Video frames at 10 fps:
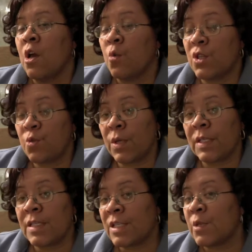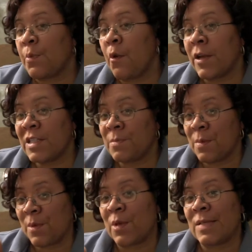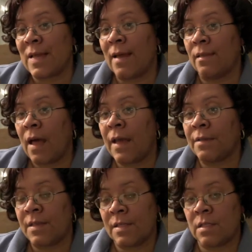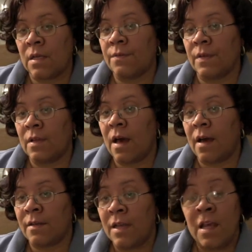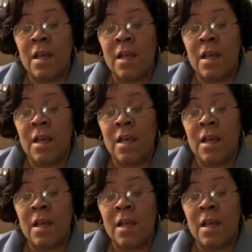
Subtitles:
which really disappoints me because I like this stuff a lot.